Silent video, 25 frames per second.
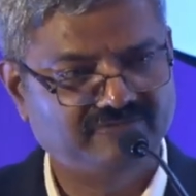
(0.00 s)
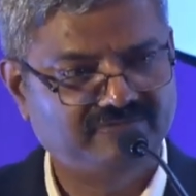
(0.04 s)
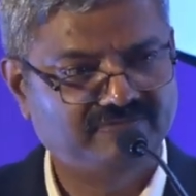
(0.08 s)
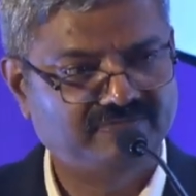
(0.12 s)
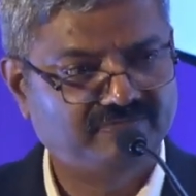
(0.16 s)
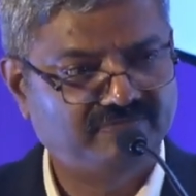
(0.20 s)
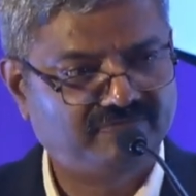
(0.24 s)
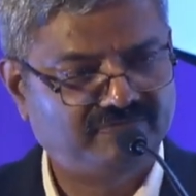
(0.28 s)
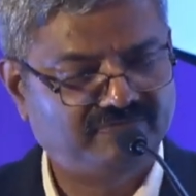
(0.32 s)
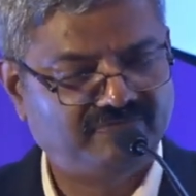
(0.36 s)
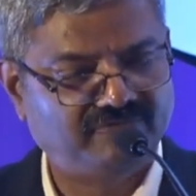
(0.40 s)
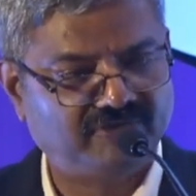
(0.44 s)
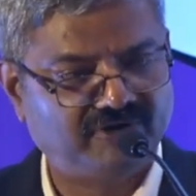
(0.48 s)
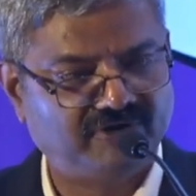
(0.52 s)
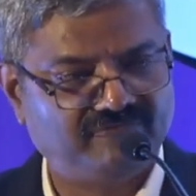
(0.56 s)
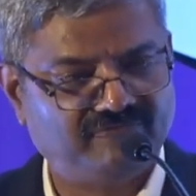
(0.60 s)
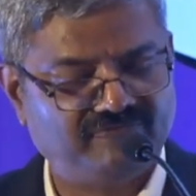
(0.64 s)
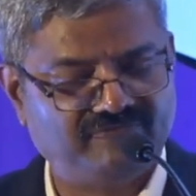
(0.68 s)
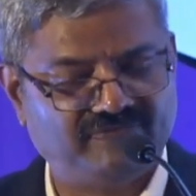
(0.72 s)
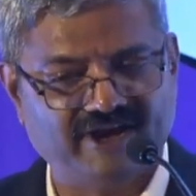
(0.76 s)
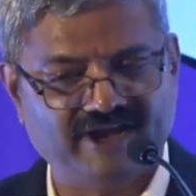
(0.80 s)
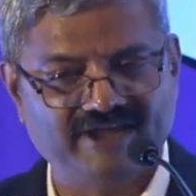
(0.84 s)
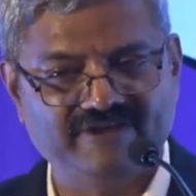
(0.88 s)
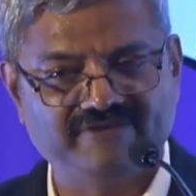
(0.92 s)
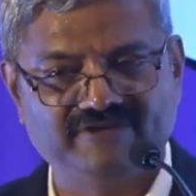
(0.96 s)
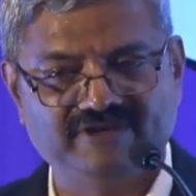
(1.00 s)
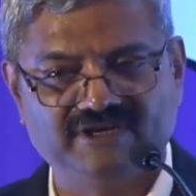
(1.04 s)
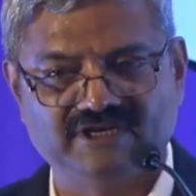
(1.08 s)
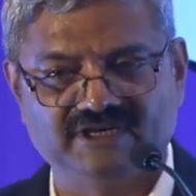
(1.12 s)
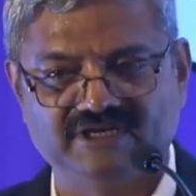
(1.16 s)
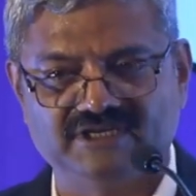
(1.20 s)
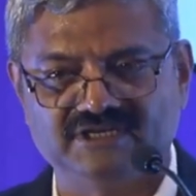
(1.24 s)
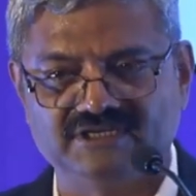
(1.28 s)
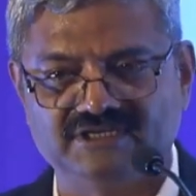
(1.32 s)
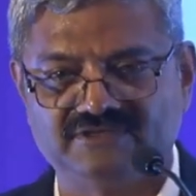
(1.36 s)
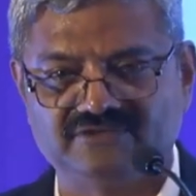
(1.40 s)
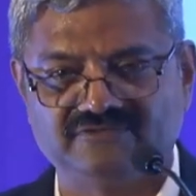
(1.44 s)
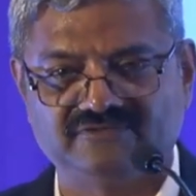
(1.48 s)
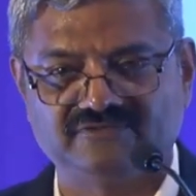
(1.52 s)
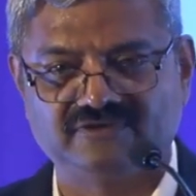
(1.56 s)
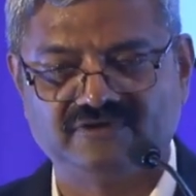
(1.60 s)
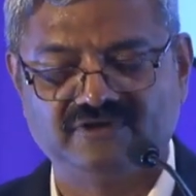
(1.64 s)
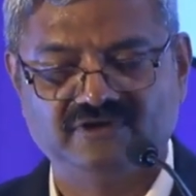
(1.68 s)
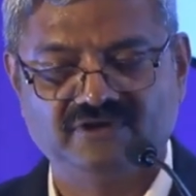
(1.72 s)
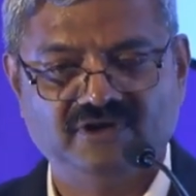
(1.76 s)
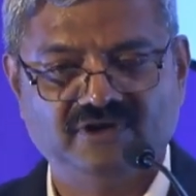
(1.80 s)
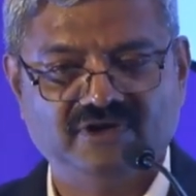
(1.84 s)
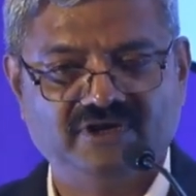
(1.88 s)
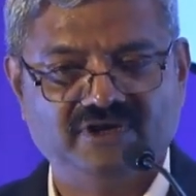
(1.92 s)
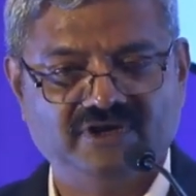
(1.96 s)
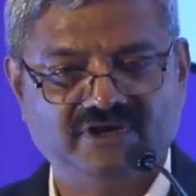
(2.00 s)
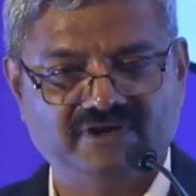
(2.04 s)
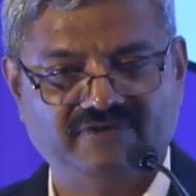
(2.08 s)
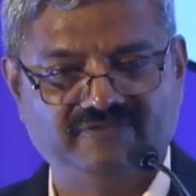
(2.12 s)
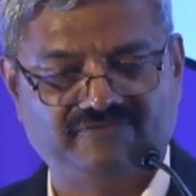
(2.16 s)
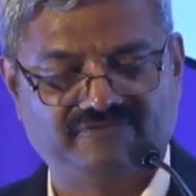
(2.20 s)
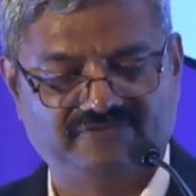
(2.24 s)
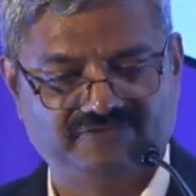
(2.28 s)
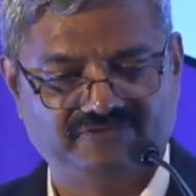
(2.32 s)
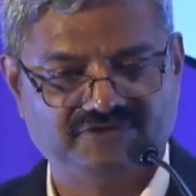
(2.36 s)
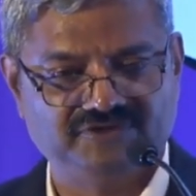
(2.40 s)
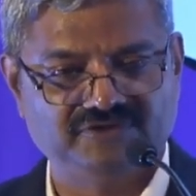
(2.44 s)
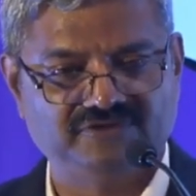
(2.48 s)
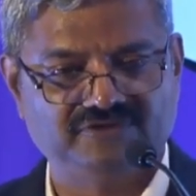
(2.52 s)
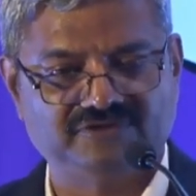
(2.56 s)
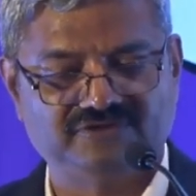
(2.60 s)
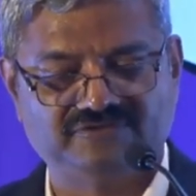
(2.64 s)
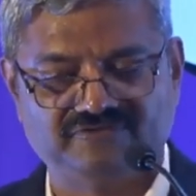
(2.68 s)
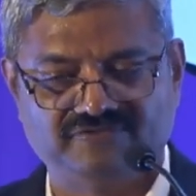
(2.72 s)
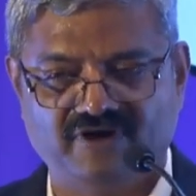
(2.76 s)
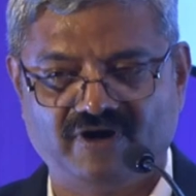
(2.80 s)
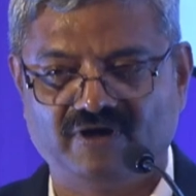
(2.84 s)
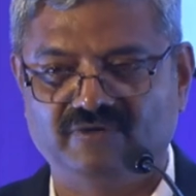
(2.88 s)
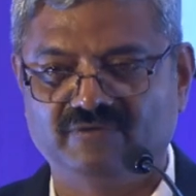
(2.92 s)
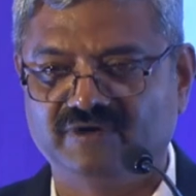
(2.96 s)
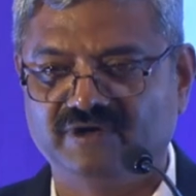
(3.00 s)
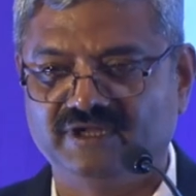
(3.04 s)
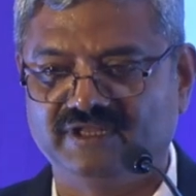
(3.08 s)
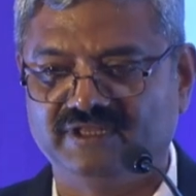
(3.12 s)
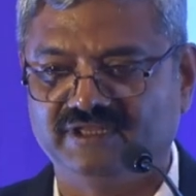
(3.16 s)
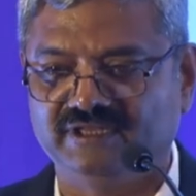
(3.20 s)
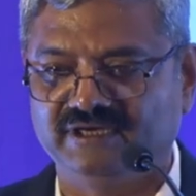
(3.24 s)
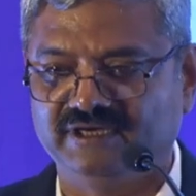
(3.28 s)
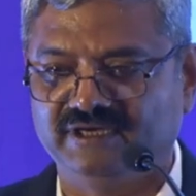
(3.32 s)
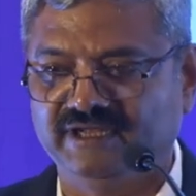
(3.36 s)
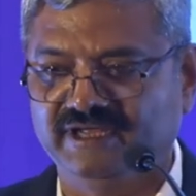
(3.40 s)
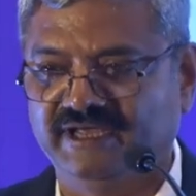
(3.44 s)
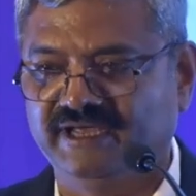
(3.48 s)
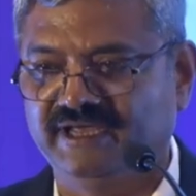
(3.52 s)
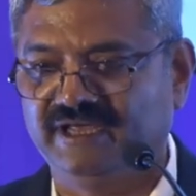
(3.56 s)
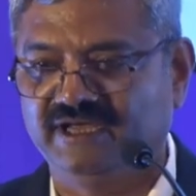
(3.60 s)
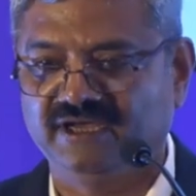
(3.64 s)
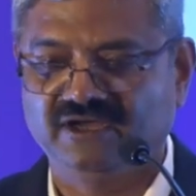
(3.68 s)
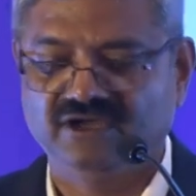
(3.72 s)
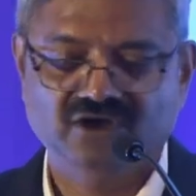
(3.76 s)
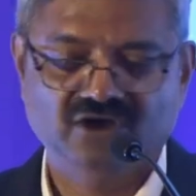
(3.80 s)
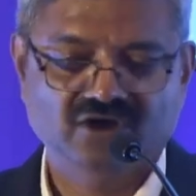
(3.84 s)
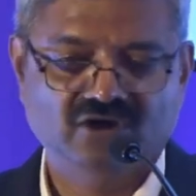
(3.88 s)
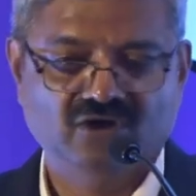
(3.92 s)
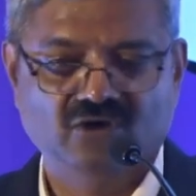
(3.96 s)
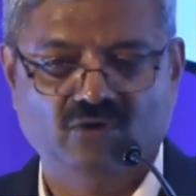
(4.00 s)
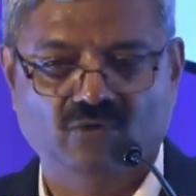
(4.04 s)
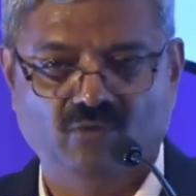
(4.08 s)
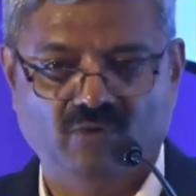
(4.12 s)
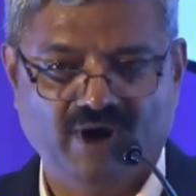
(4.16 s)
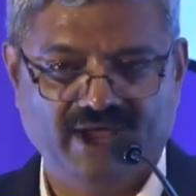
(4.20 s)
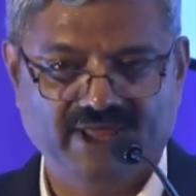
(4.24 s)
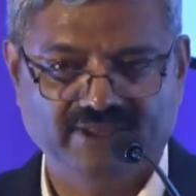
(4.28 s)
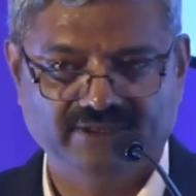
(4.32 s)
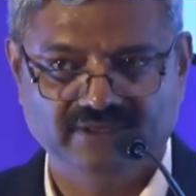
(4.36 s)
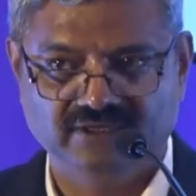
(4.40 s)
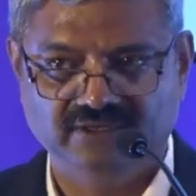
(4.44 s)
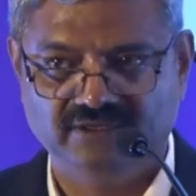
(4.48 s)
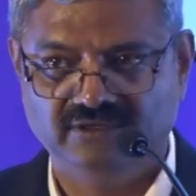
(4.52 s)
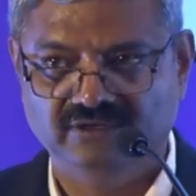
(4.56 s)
For 5 years, if she was found at the day 1,